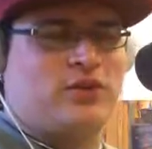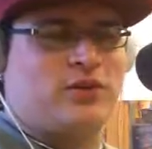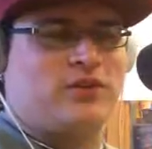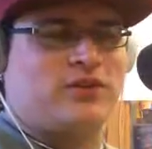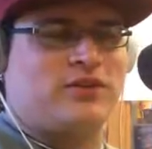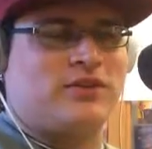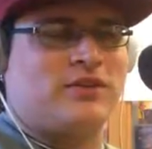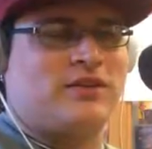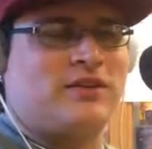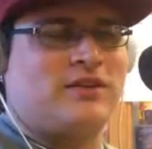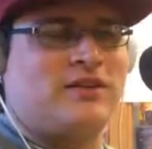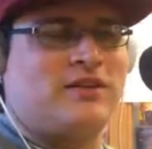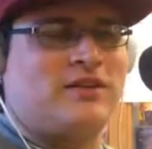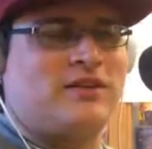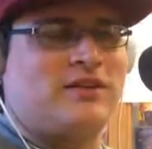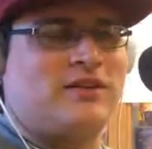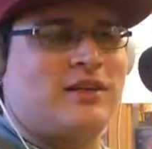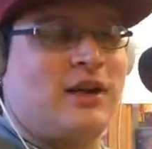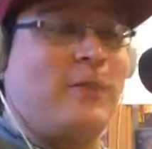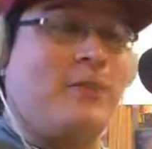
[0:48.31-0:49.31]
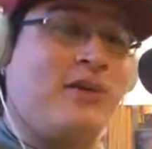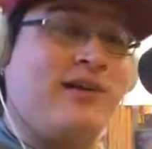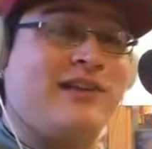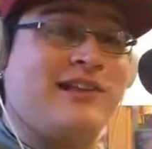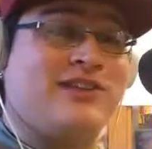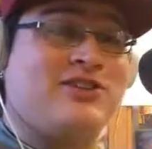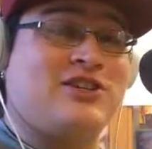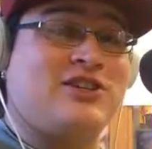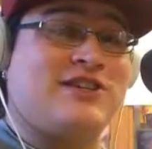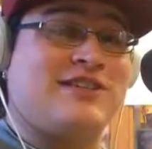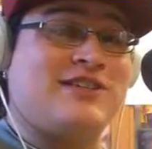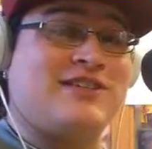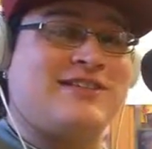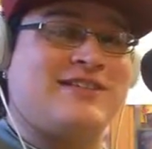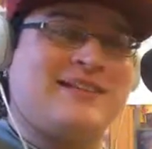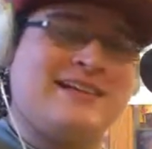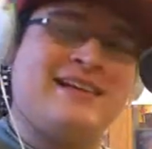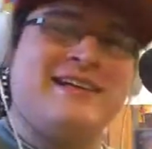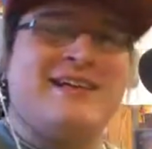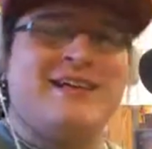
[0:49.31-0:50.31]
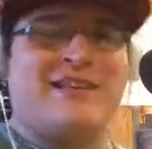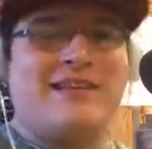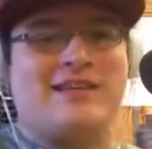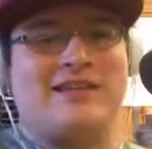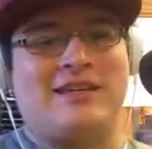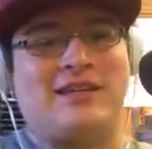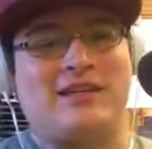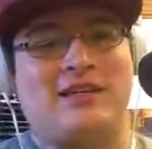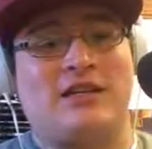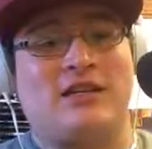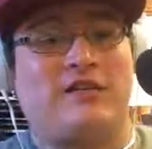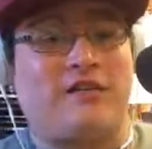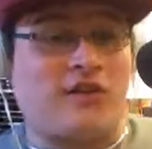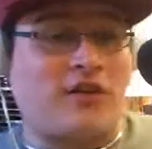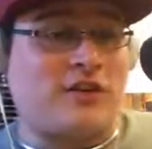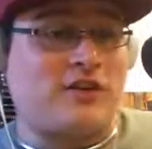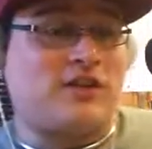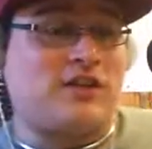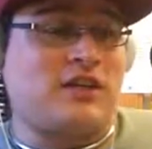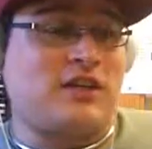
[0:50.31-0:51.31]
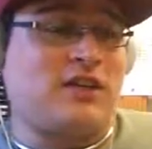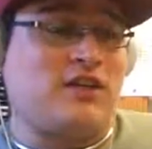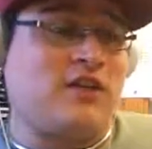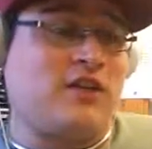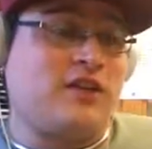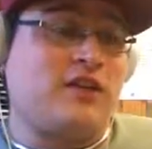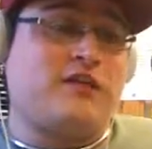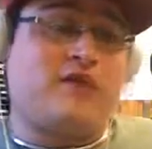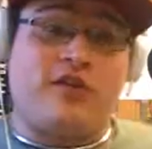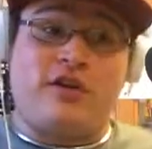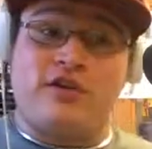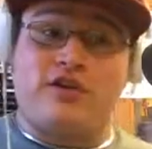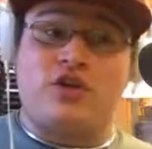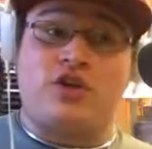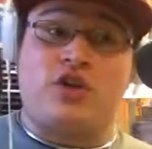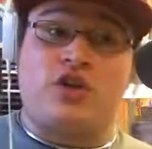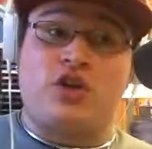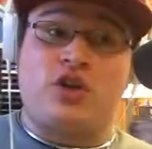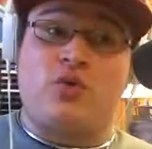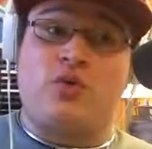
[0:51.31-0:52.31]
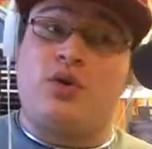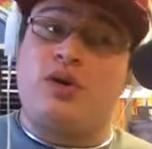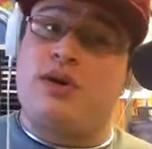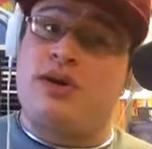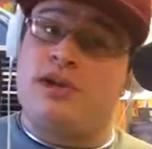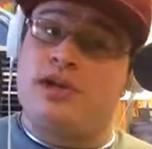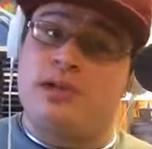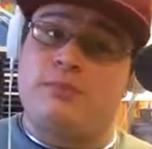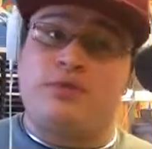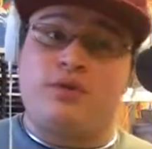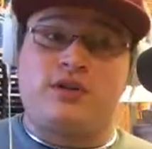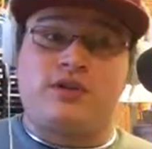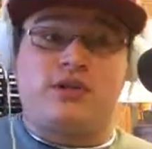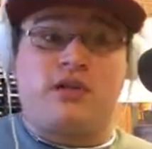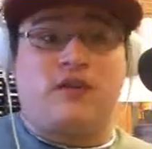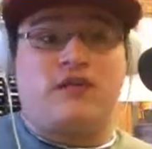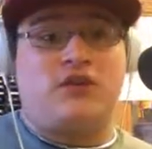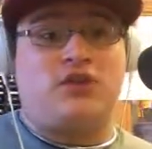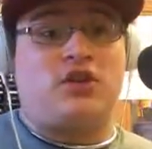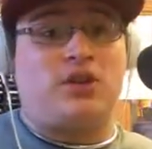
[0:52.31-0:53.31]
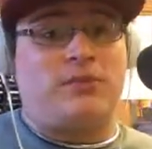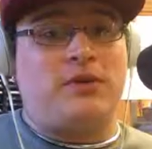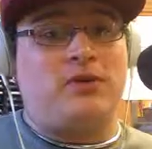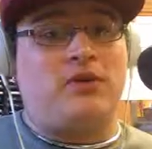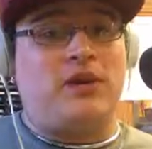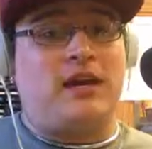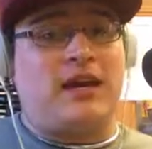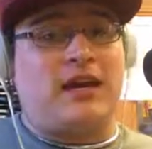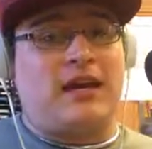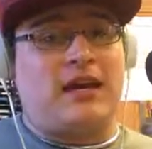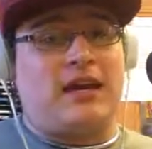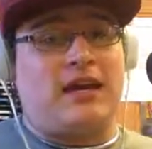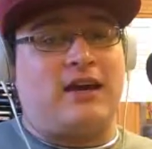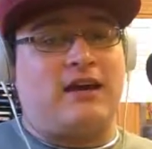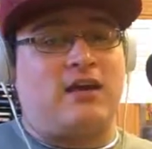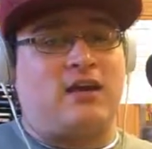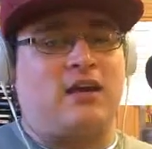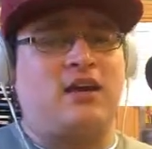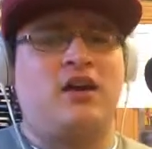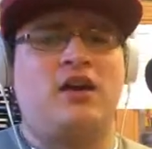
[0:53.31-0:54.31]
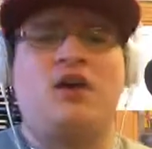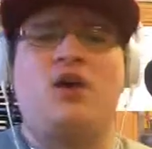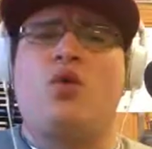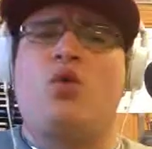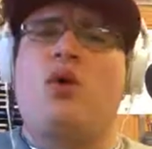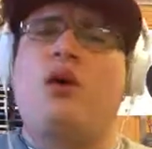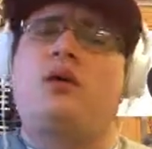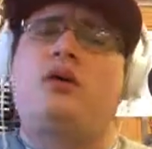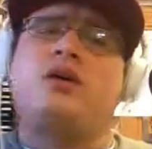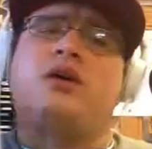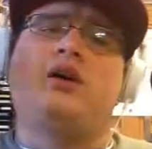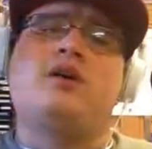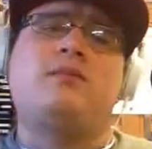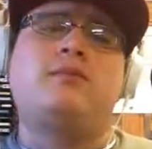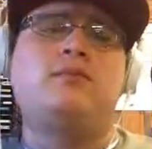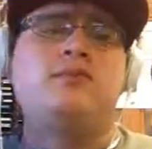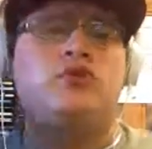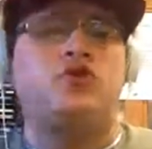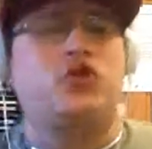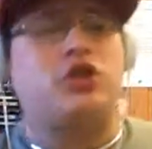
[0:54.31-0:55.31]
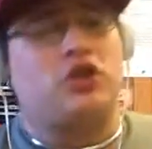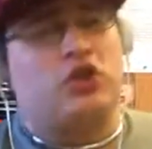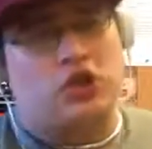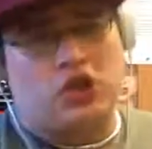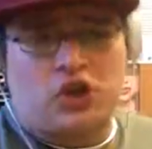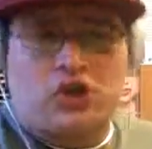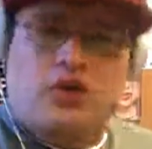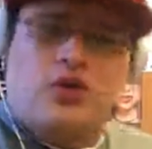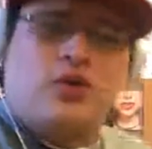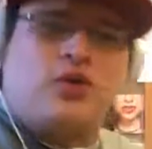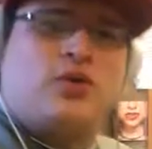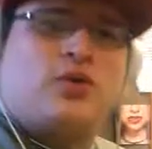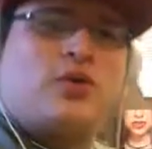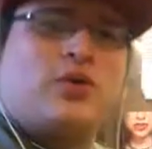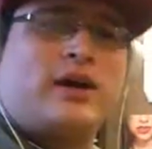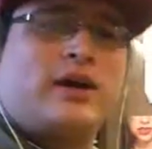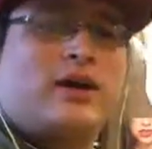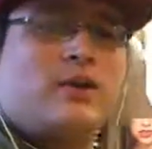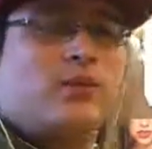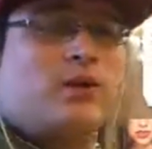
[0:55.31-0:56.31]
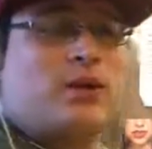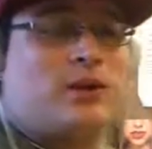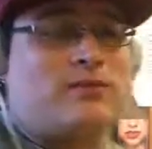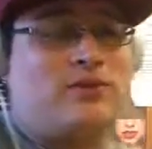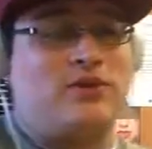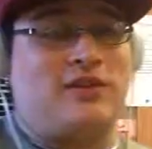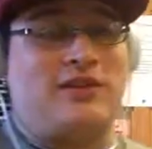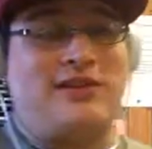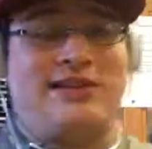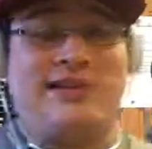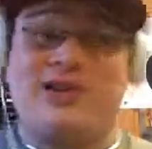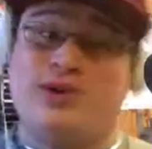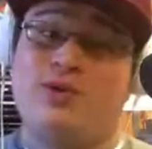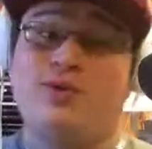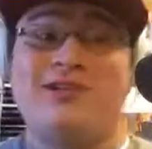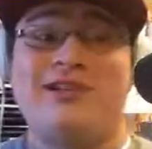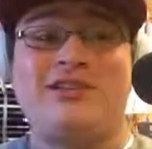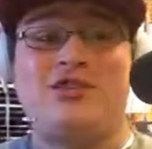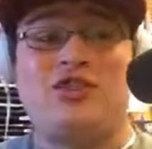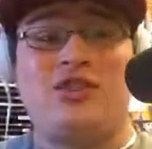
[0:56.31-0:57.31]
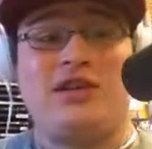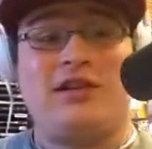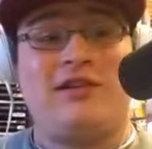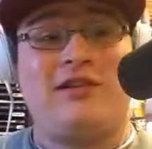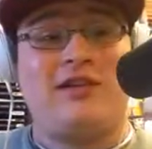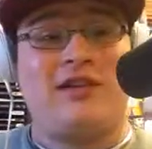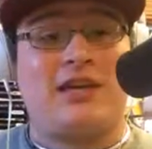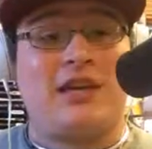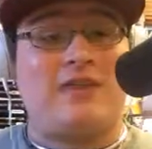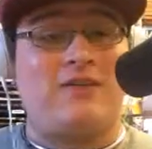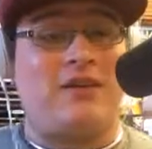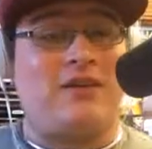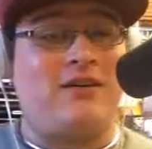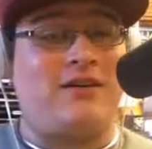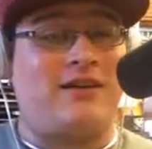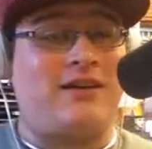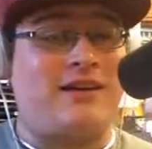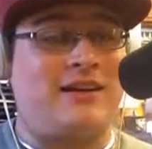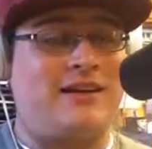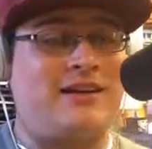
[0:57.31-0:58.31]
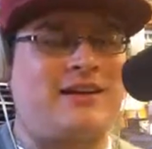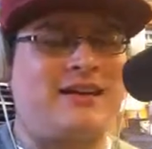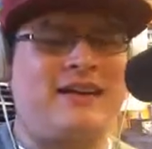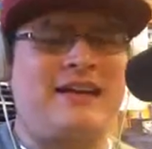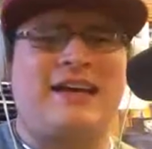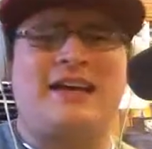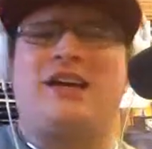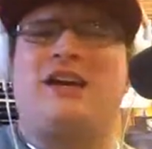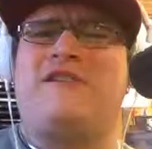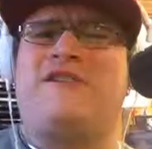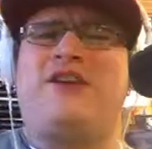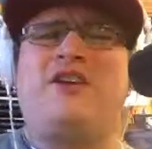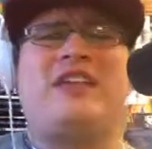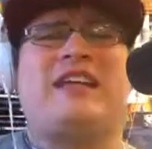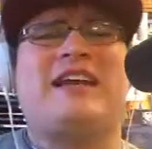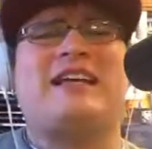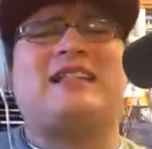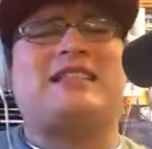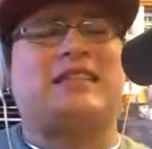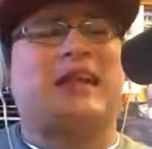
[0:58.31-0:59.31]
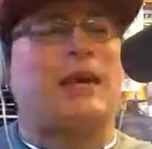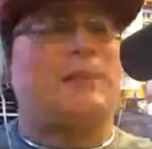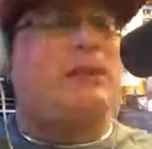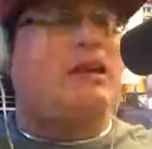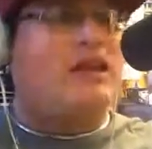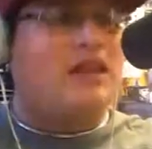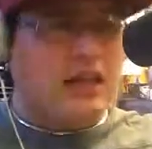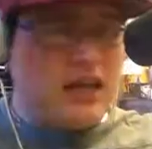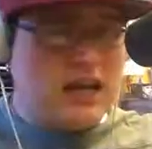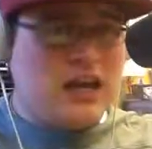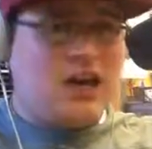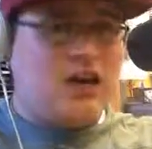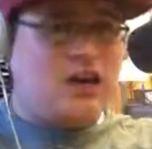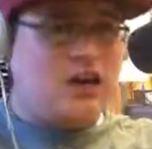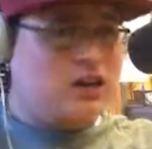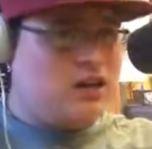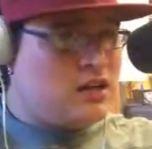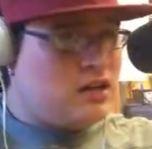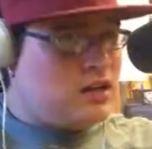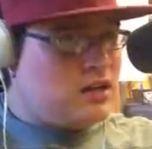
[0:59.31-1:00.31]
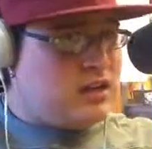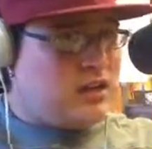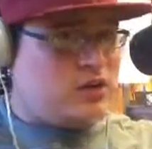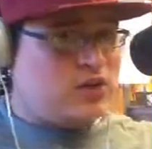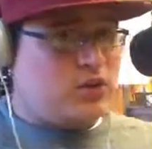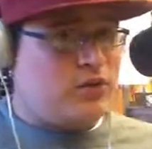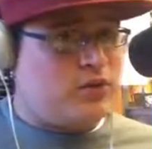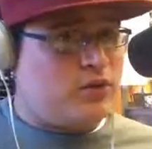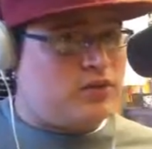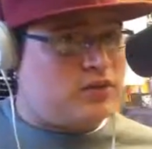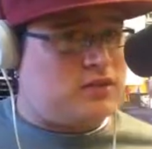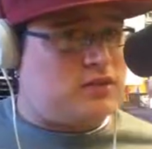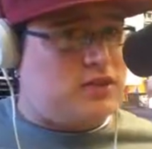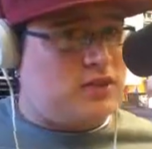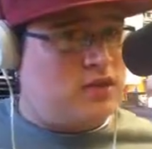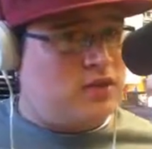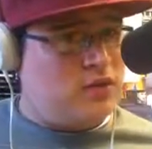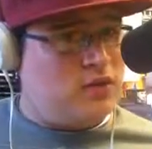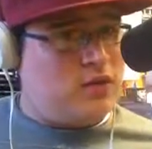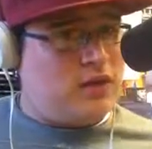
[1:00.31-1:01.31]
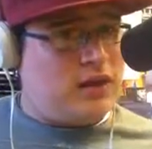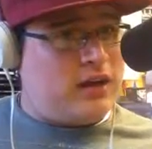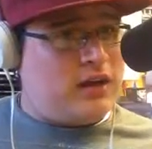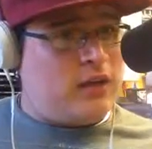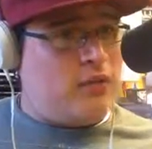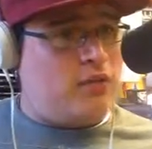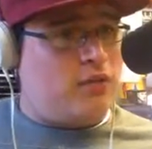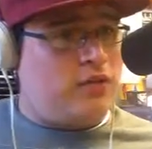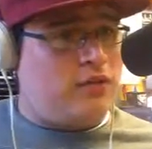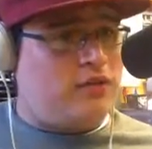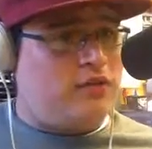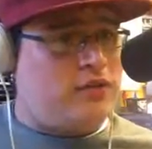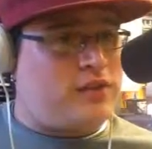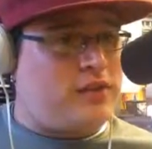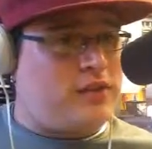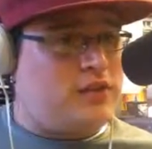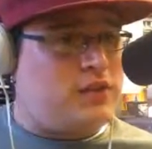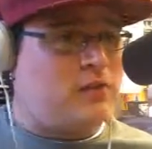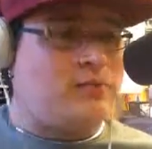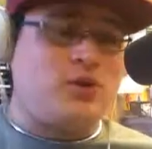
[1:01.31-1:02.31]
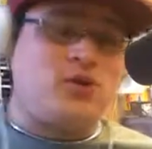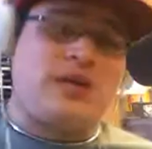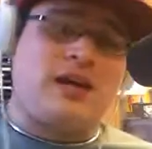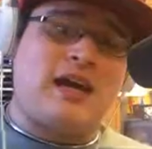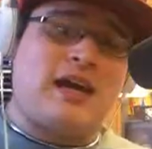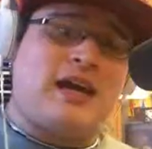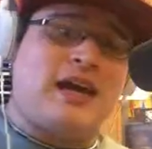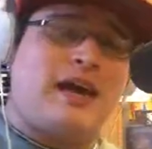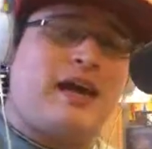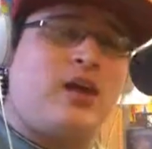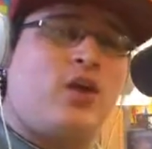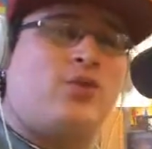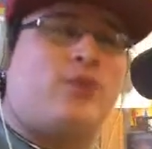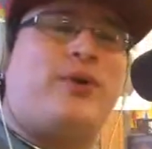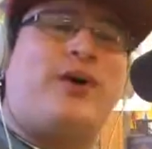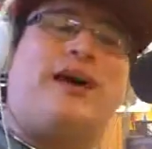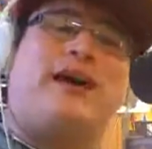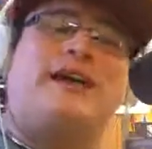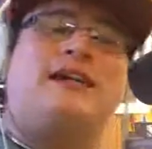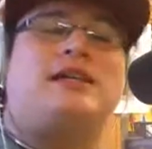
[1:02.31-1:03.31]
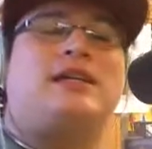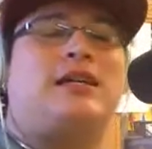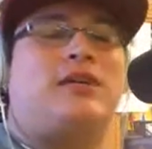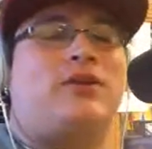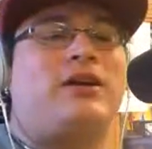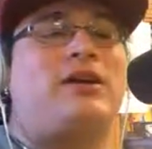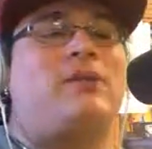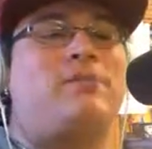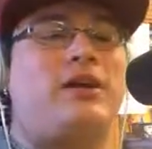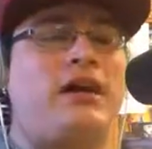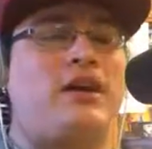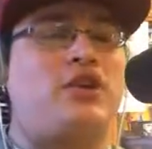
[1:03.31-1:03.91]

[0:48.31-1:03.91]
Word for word: shows. Apologies. This is Frosty on The Frosty Show on ninety point seven W K K L. Welcome to the show, and welcome to the coolest channel on Cape Cod. Can you feel the excitement in the air? It's almost zero hour for the W K K L Rockateria